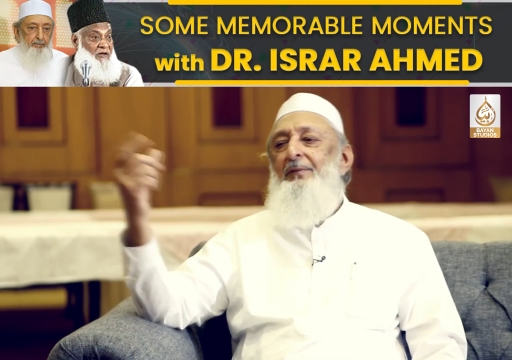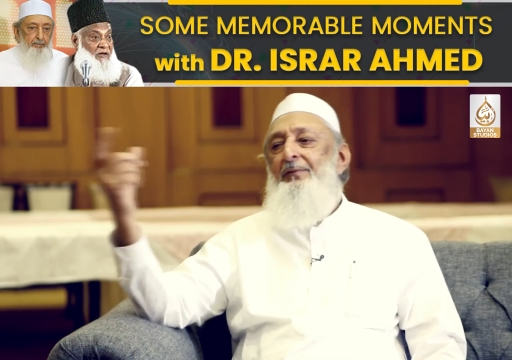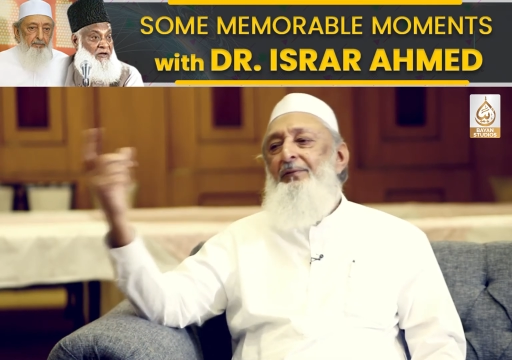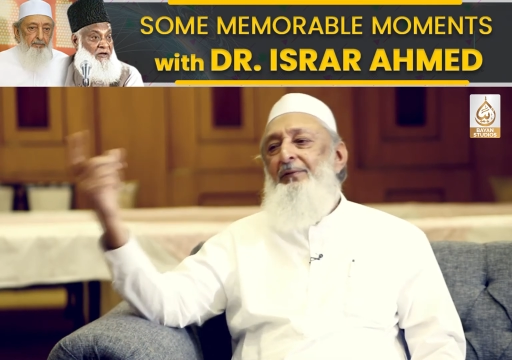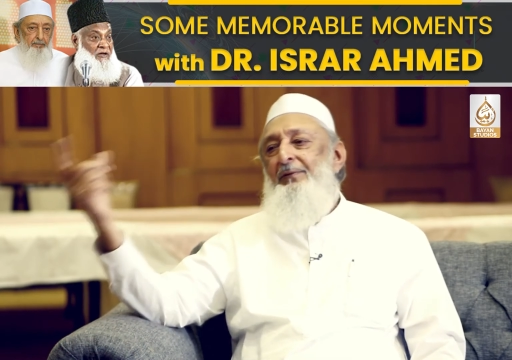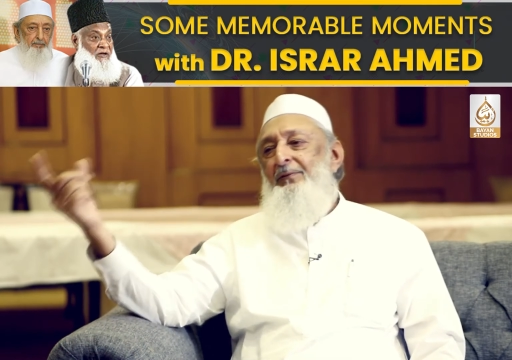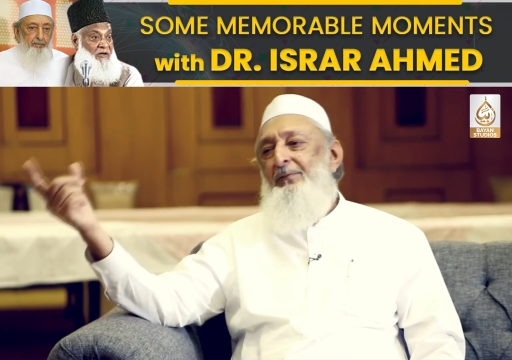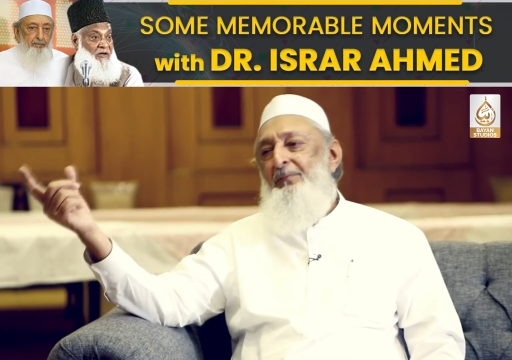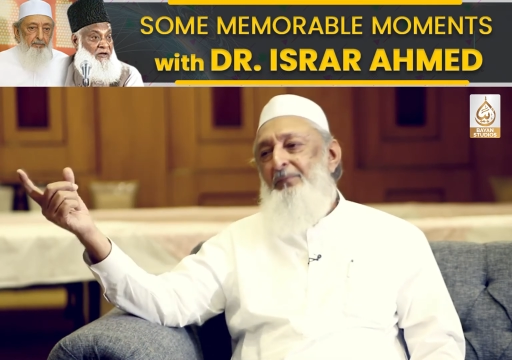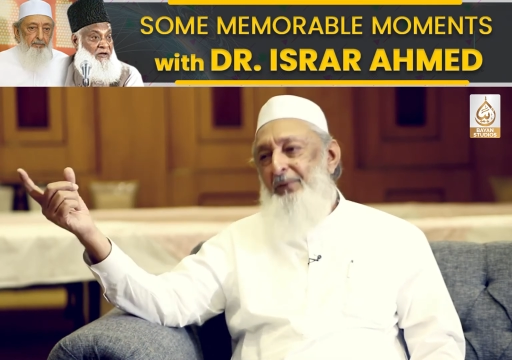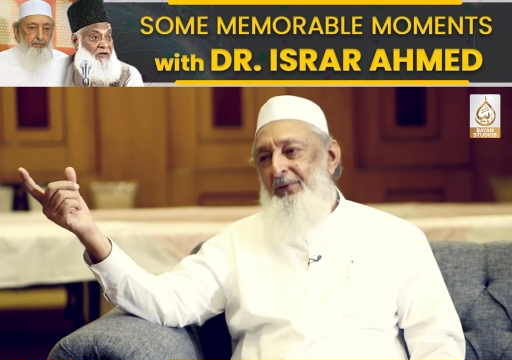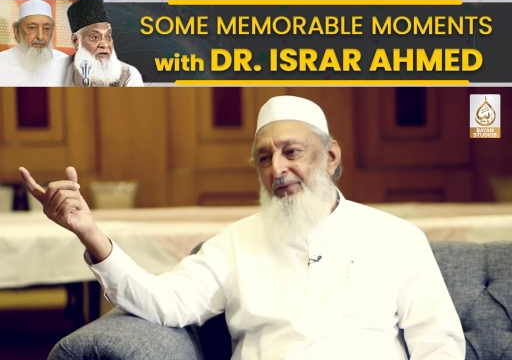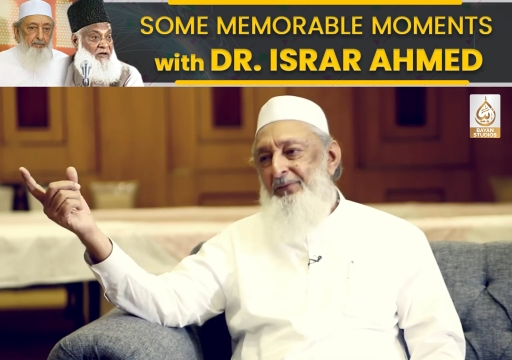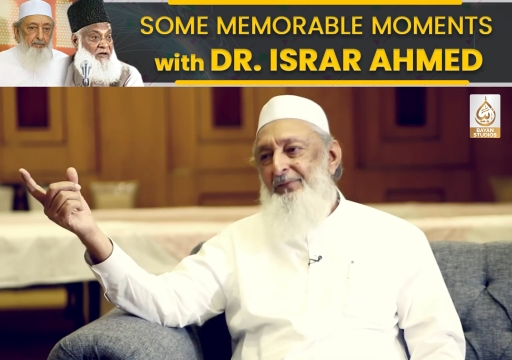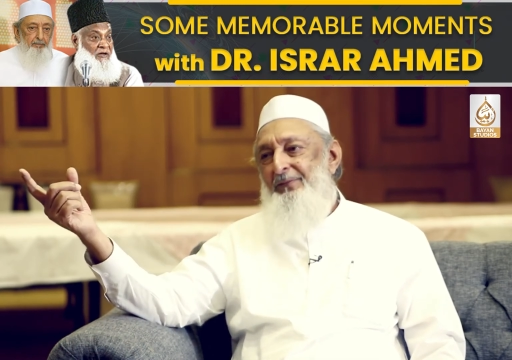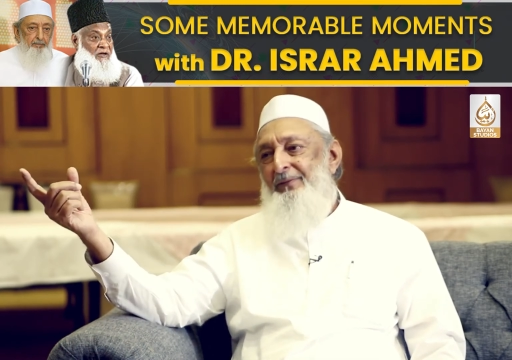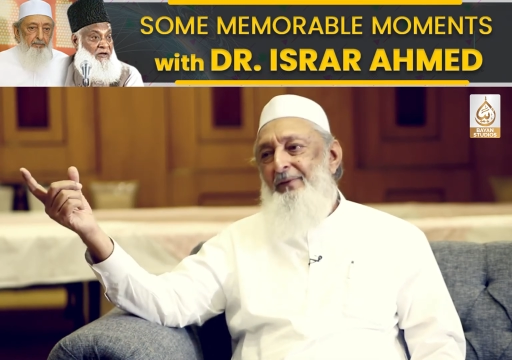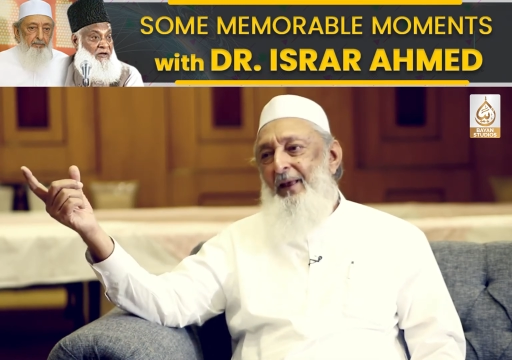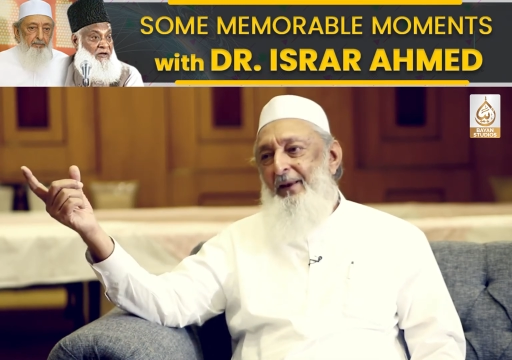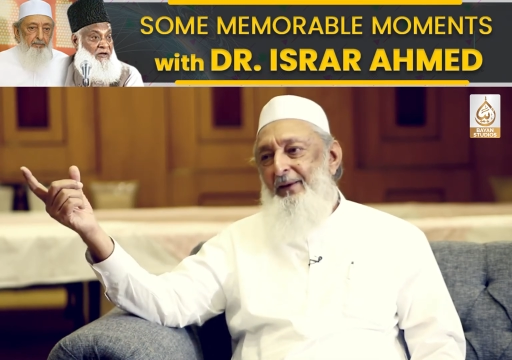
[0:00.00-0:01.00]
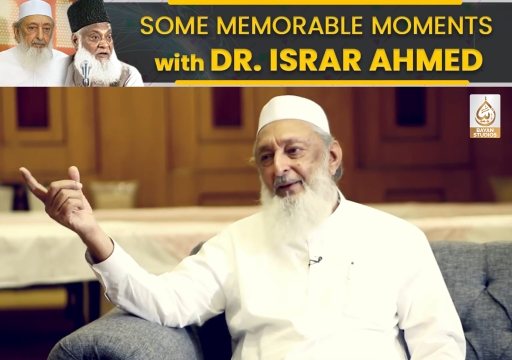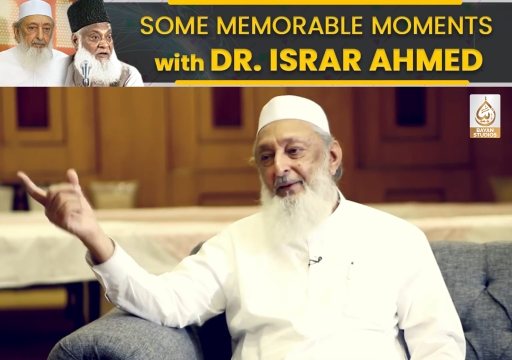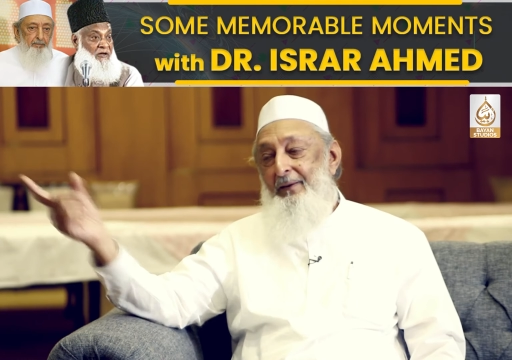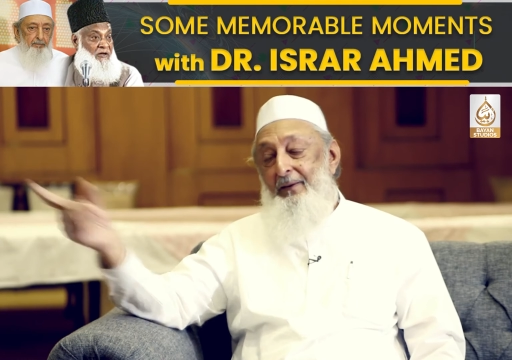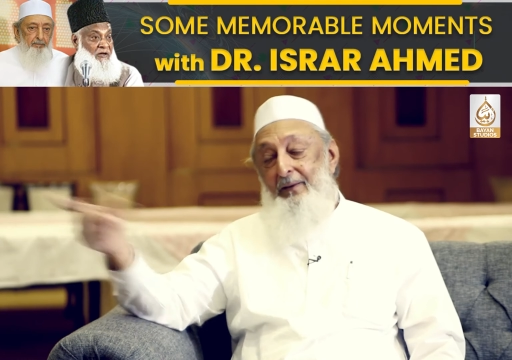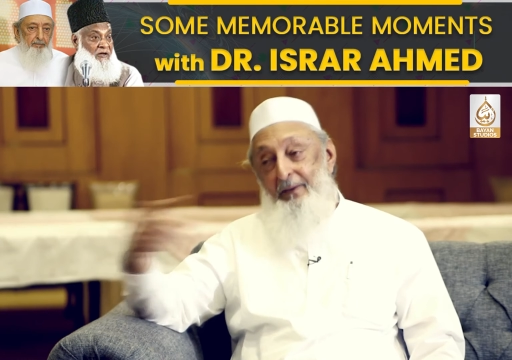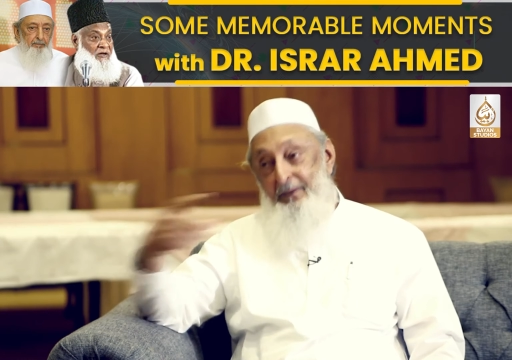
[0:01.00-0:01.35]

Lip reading: of his personality.